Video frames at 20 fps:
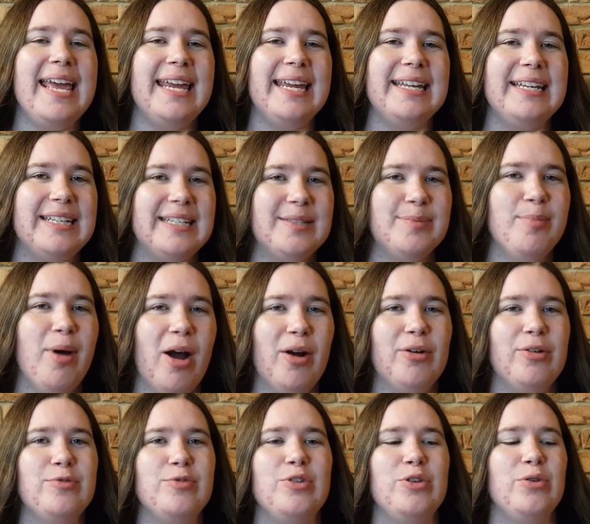It is my
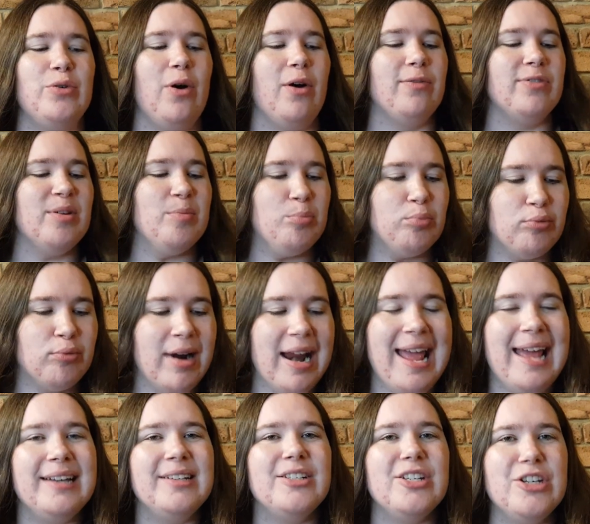review of the
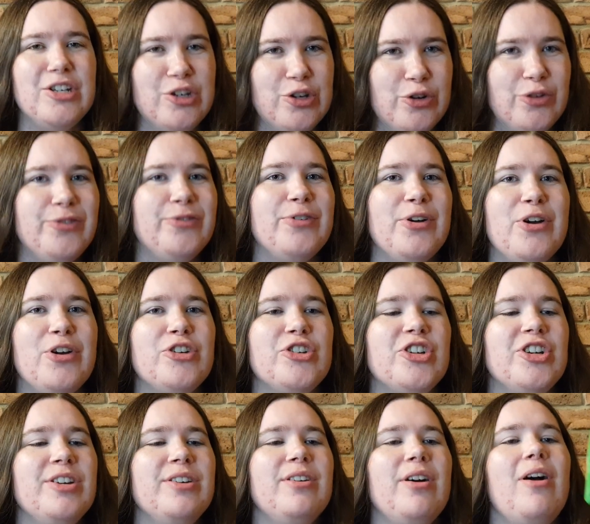brand new
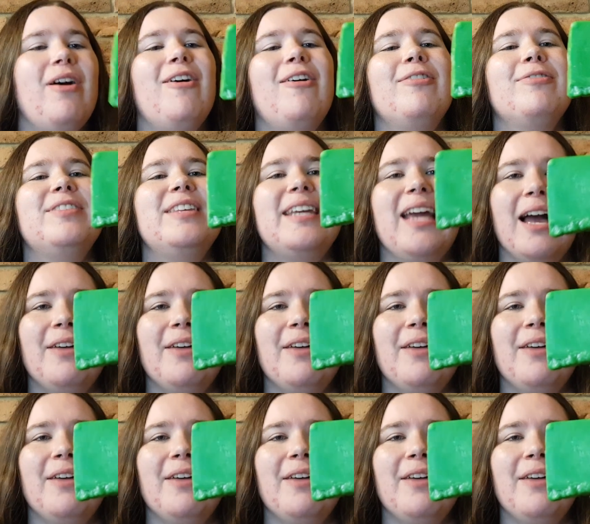version of the